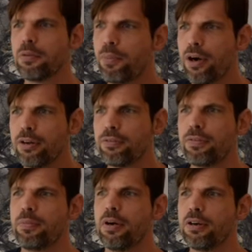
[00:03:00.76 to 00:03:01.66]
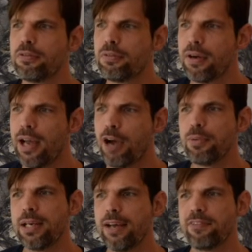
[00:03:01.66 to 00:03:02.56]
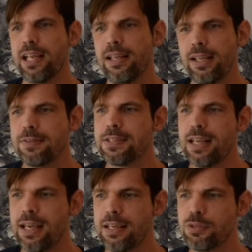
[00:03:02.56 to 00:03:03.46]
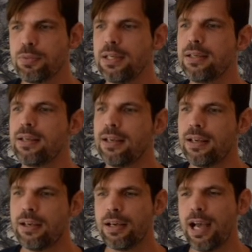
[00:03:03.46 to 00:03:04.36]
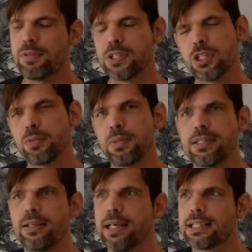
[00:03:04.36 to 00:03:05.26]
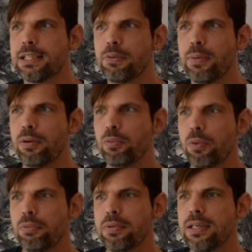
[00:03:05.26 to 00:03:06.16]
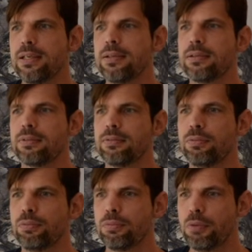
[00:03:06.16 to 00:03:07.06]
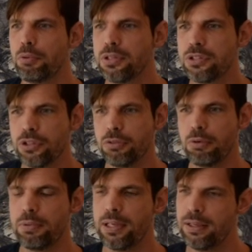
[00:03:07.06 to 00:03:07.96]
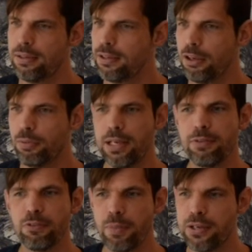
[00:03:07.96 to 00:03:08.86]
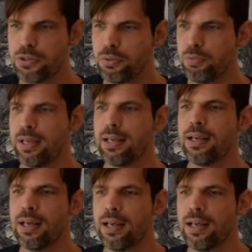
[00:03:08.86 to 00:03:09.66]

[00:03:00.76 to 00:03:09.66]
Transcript: part of how we navigate life today is we have to start to be selective about what we do, what information we